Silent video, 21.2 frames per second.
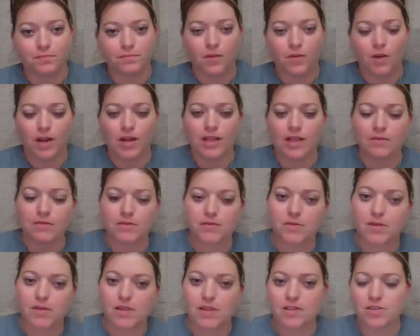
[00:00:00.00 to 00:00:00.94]
right? And that was
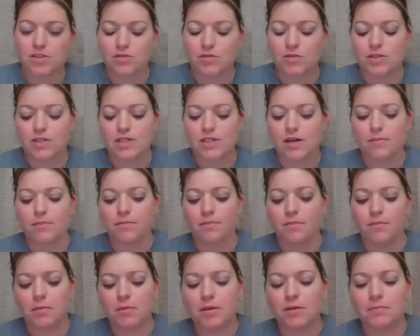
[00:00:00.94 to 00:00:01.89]
one of the things you looked up
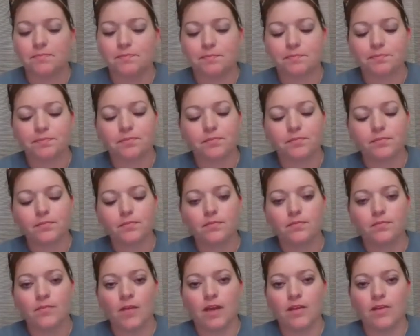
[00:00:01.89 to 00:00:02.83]
maybe
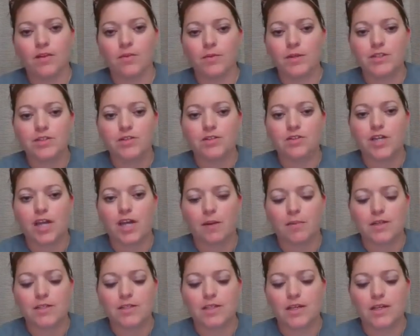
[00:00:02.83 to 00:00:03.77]
on the research
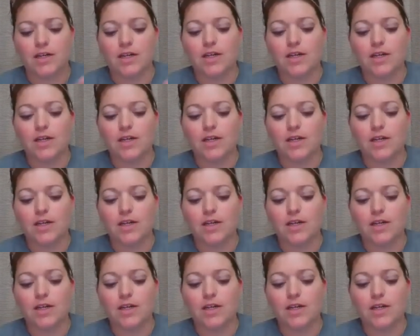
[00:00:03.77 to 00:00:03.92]
topics.